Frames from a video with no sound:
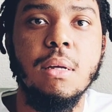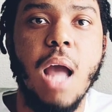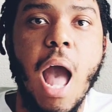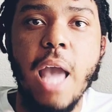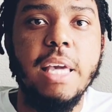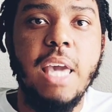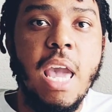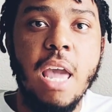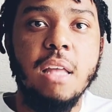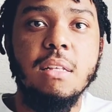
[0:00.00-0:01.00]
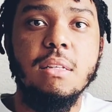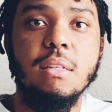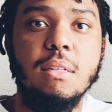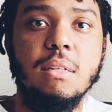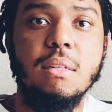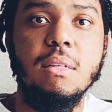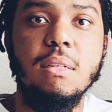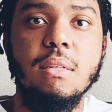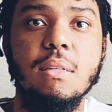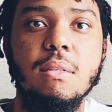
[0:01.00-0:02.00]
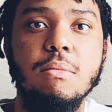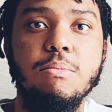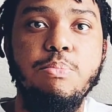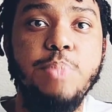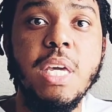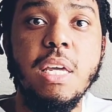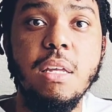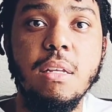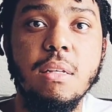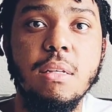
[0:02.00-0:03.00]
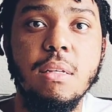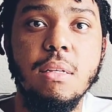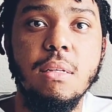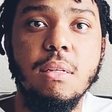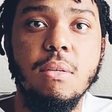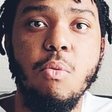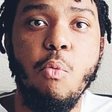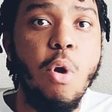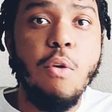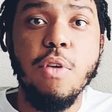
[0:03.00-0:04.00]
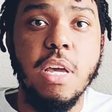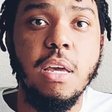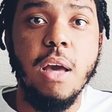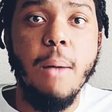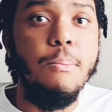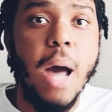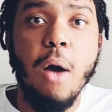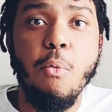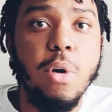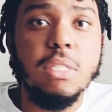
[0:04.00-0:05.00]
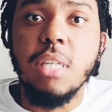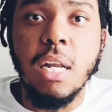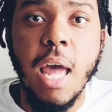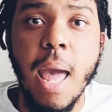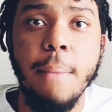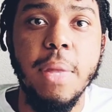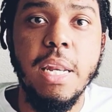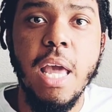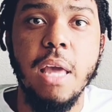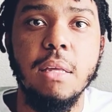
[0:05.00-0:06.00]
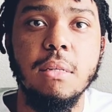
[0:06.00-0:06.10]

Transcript: I can't be worrying about what's going to happen next.